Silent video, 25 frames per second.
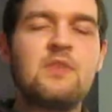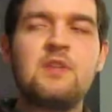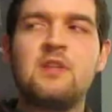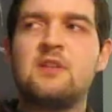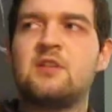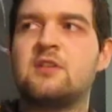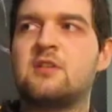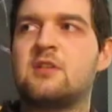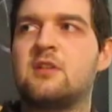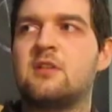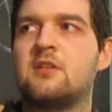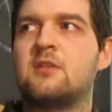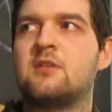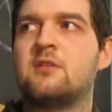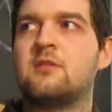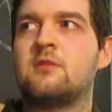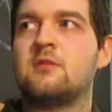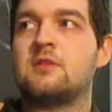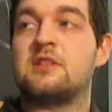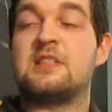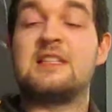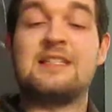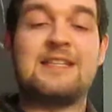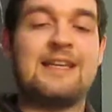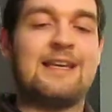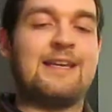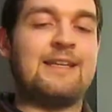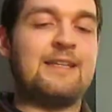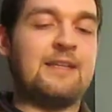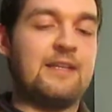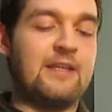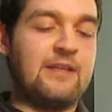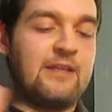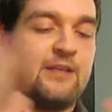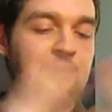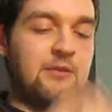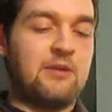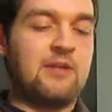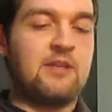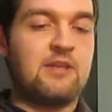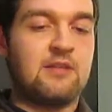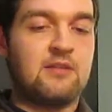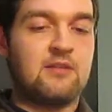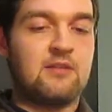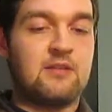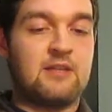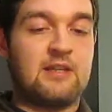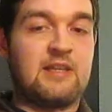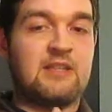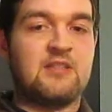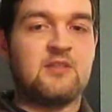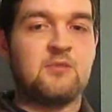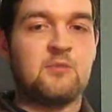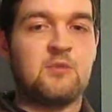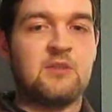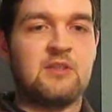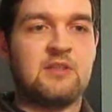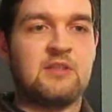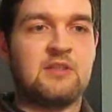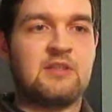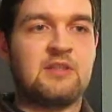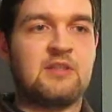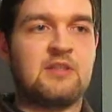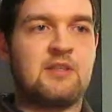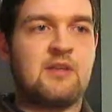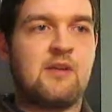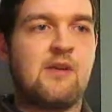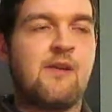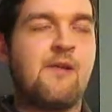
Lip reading: So today, anyway, I get to work.